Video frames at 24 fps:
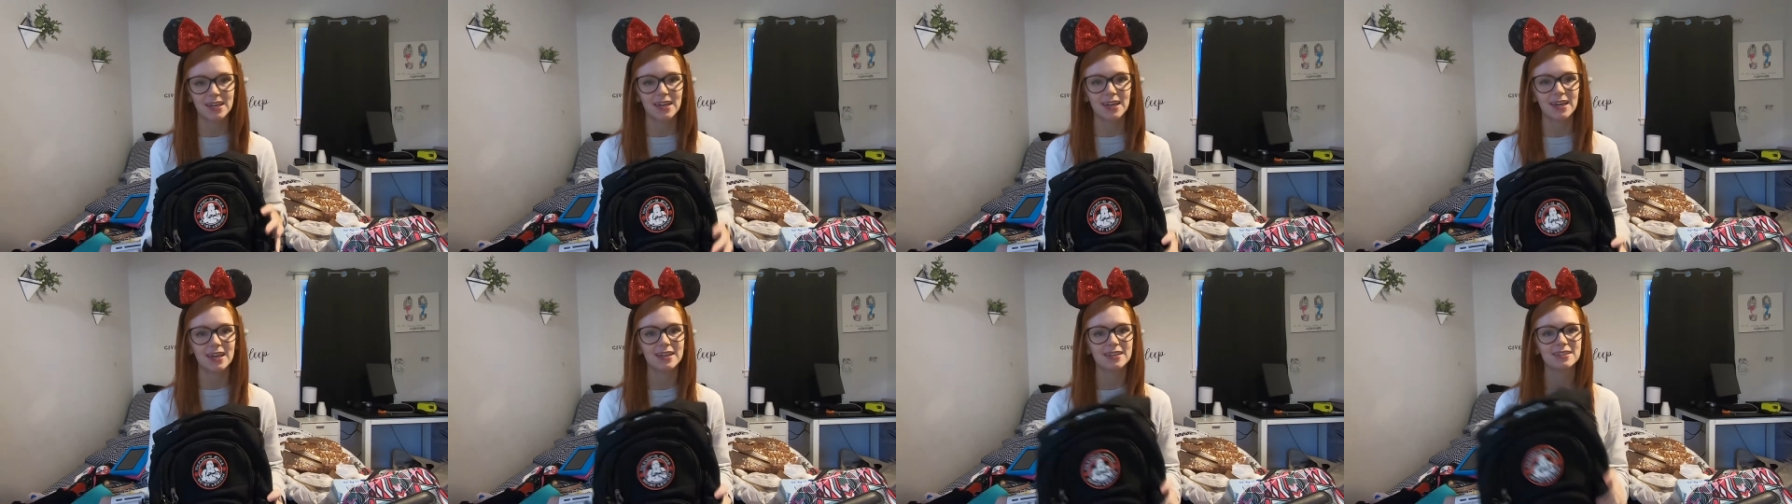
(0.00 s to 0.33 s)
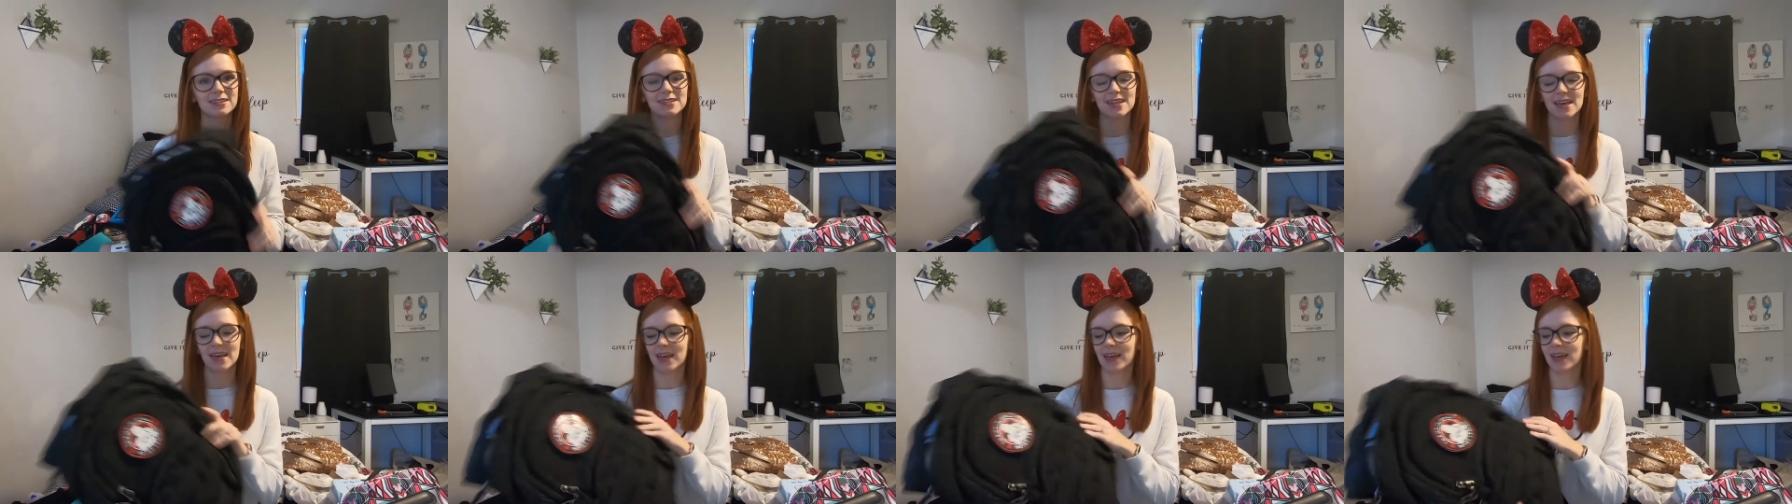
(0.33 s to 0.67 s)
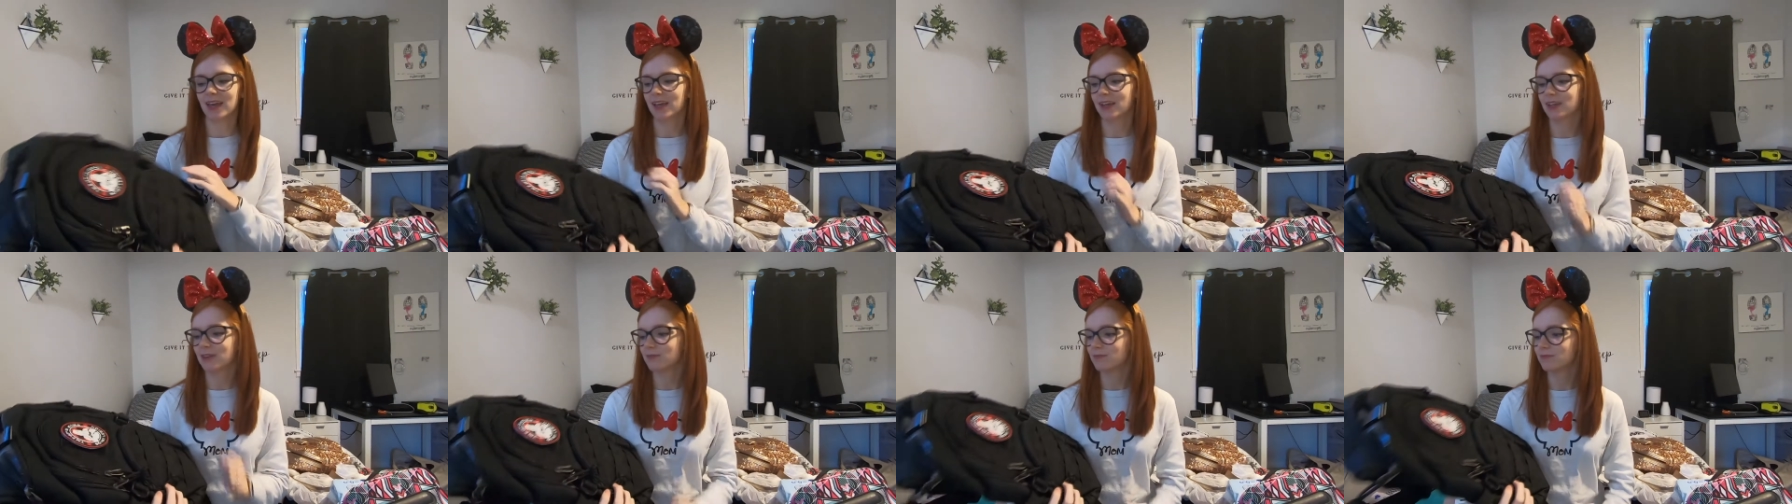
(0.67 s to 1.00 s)
It's
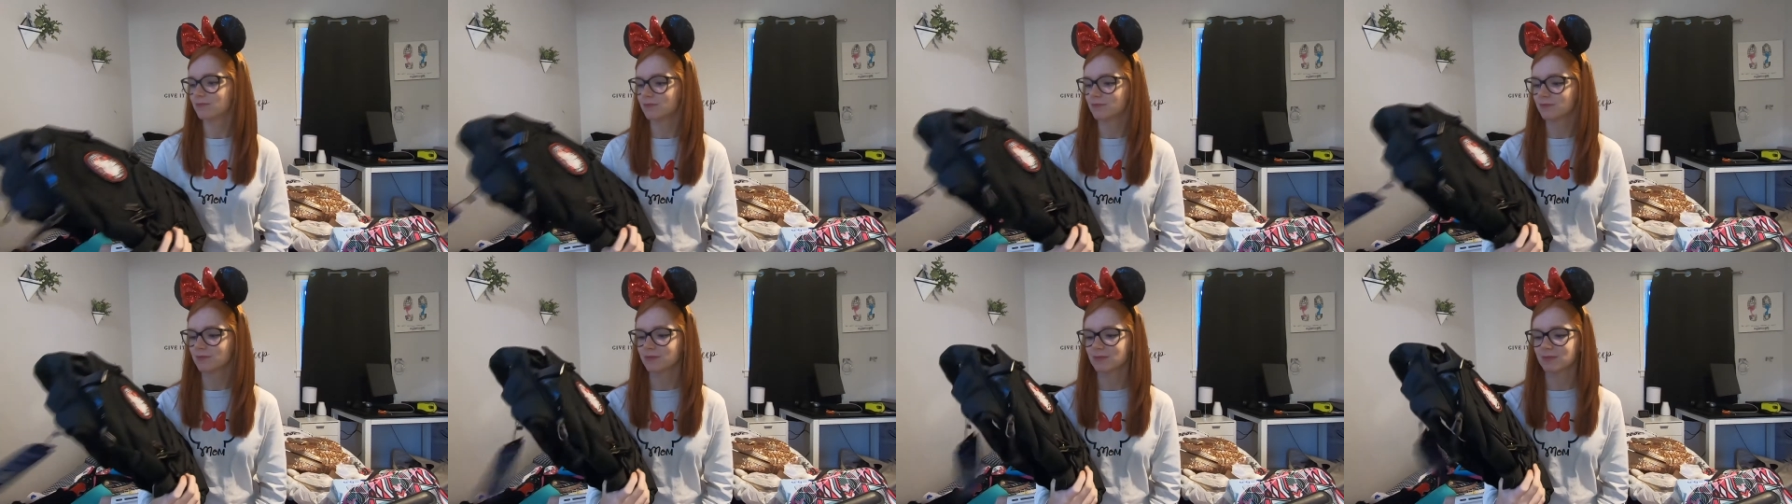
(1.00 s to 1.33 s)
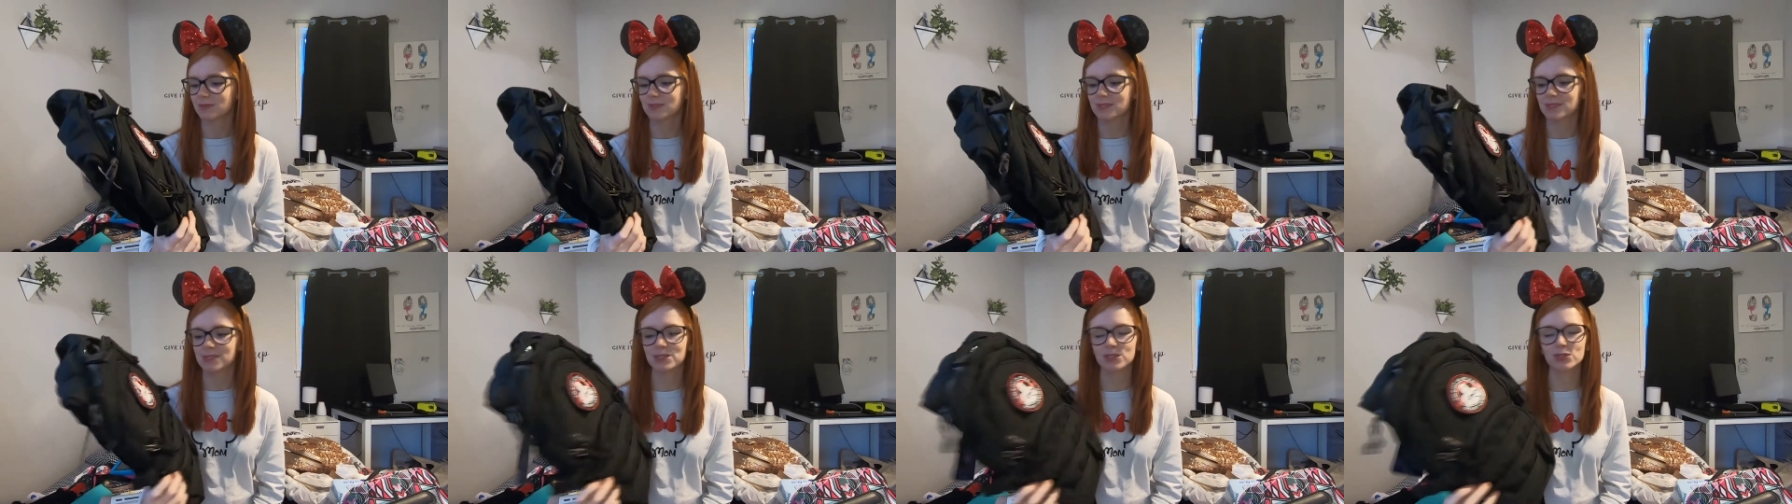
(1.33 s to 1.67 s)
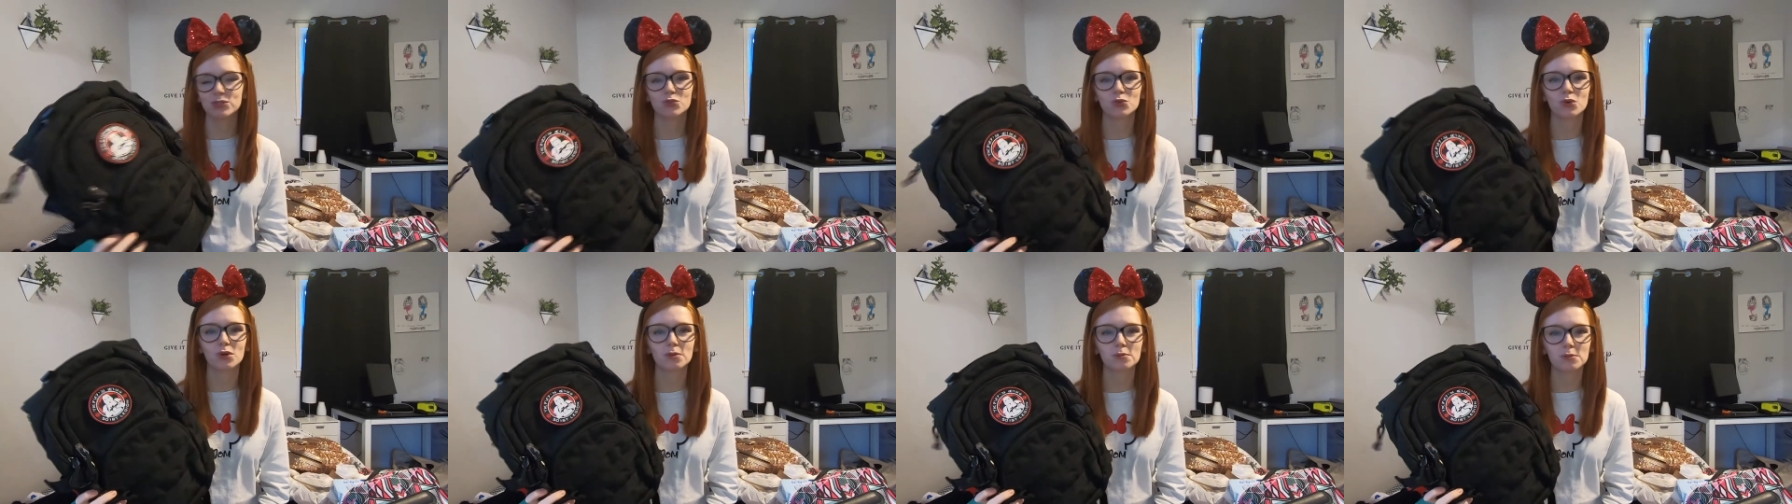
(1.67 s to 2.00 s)
a
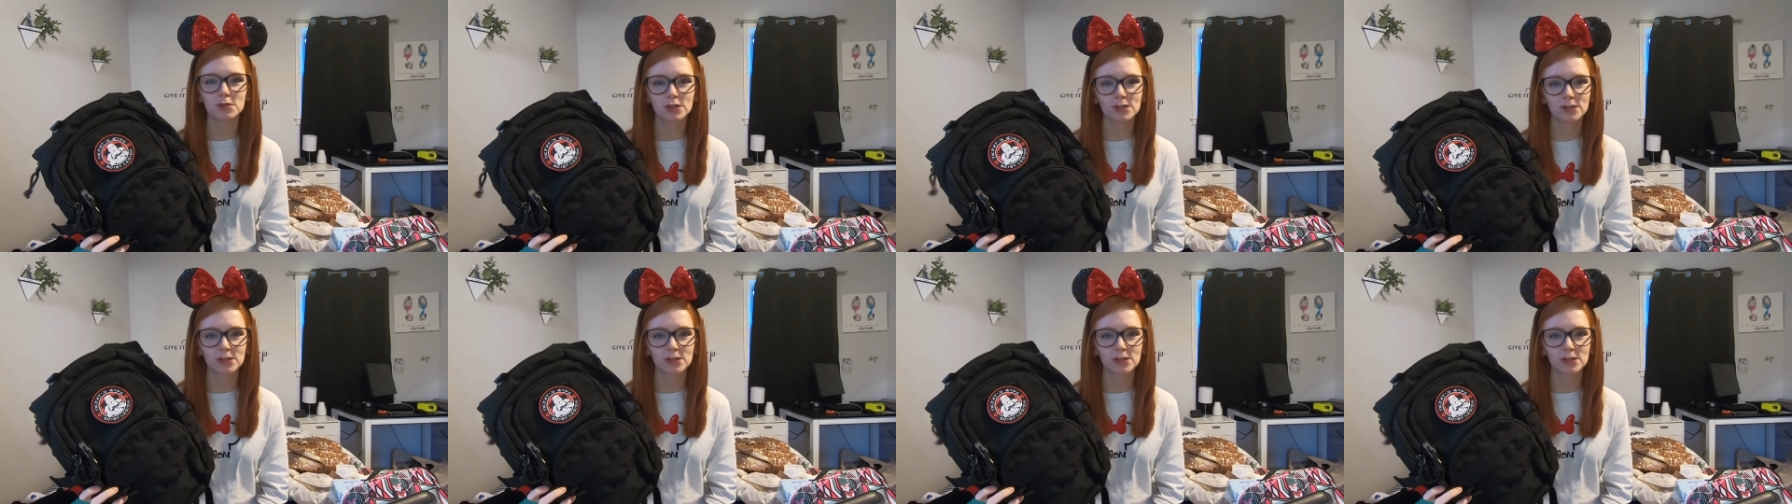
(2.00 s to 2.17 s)
Storm or